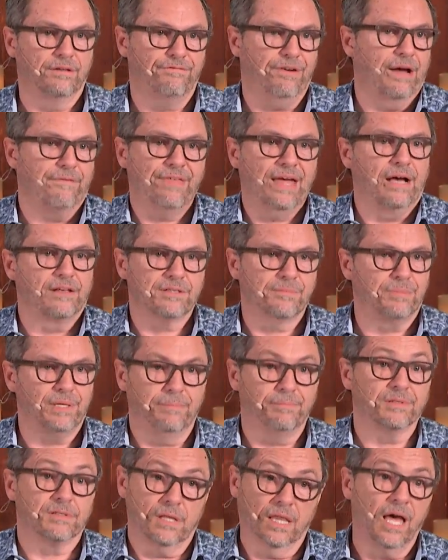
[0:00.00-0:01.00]
5,000
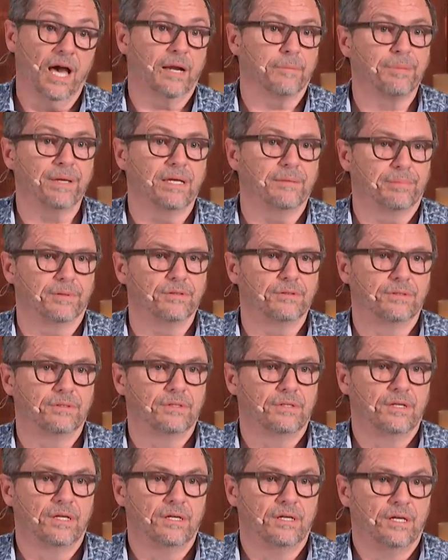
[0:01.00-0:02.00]
people is a lot of people.
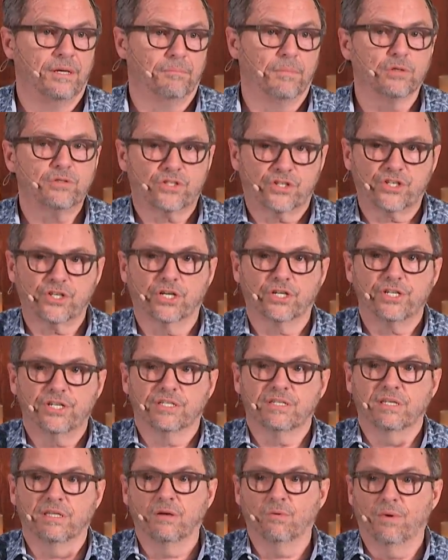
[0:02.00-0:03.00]
Most
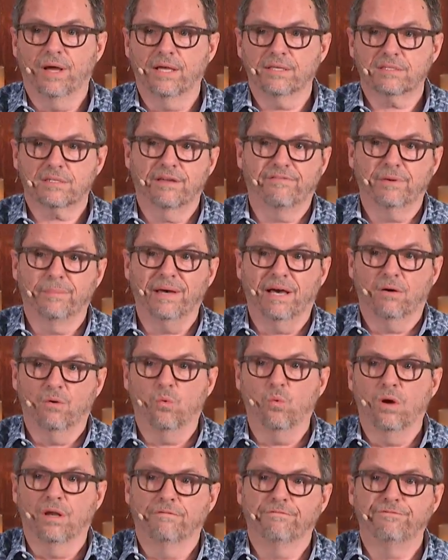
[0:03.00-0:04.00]
churches in the West have
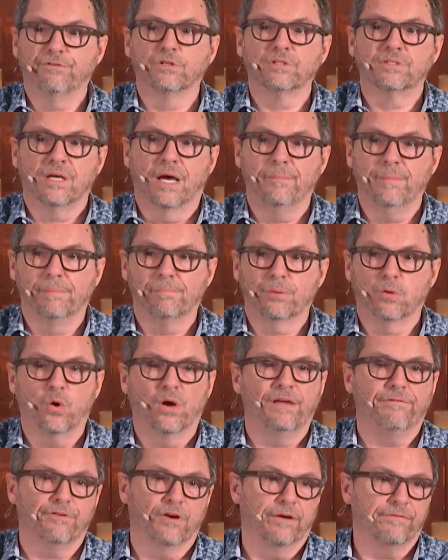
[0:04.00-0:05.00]
about one full-time
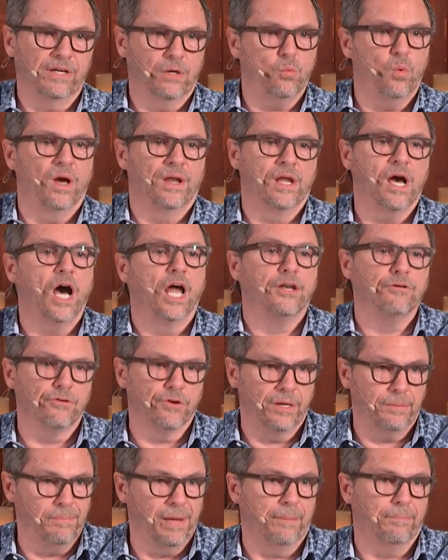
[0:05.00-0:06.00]
employee for every
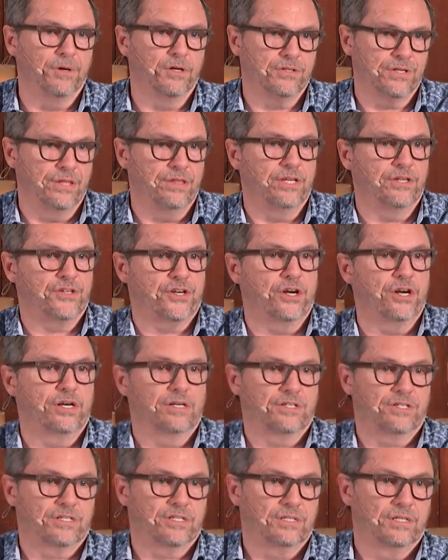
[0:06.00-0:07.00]
100 members in the
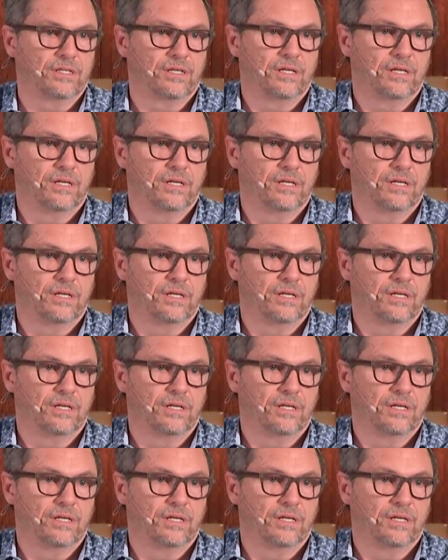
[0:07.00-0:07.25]
church.